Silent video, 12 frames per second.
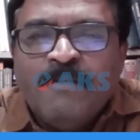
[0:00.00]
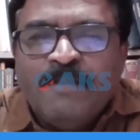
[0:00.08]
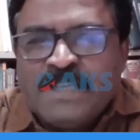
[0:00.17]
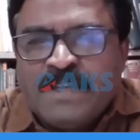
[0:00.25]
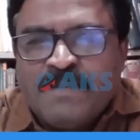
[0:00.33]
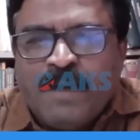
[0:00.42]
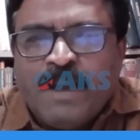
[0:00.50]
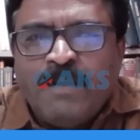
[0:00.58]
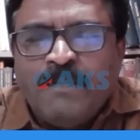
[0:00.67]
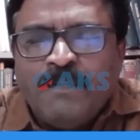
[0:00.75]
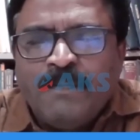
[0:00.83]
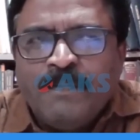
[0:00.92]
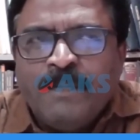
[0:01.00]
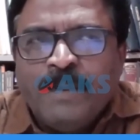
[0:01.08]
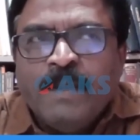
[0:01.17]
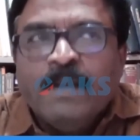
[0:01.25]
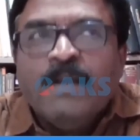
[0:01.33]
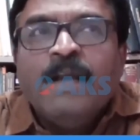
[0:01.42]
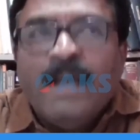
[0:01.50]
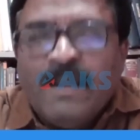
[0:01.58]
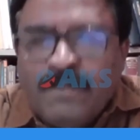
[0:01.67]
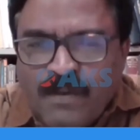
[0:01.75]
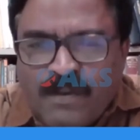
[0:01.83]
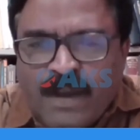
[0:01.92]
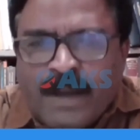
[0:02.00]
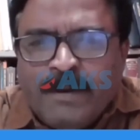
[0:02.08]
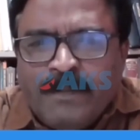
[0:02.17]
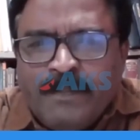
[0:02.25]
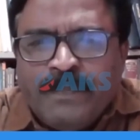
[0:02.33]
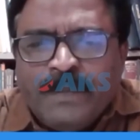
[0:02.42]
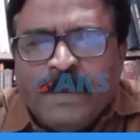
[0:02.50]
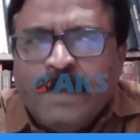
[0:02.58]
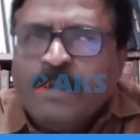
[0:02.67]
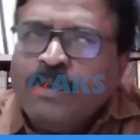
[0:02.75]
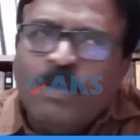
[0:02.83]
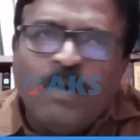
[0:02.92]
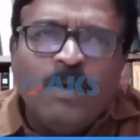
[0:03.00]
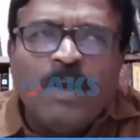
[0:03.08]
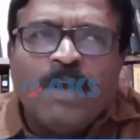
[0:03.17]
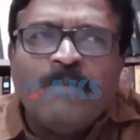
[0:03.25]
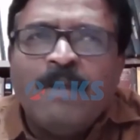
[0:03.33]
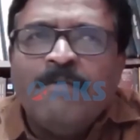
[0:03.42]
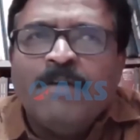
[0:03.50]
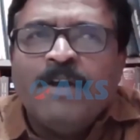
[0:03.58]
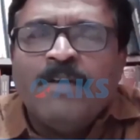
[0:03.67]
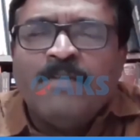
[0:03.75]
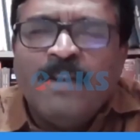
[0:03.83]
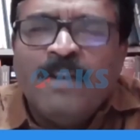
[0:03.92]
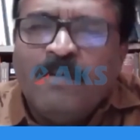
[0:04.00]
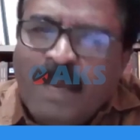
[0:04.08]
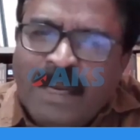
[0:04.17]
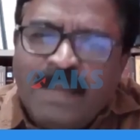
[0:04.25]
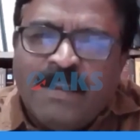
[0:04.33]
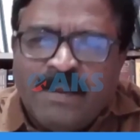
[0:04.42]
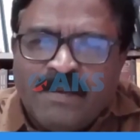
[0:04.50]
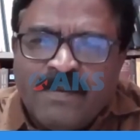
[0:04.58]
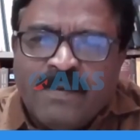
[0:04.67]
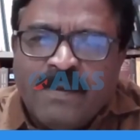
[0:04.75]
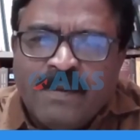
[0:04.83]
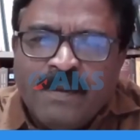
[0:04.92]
First of all, as you said, though you are well versed in many things,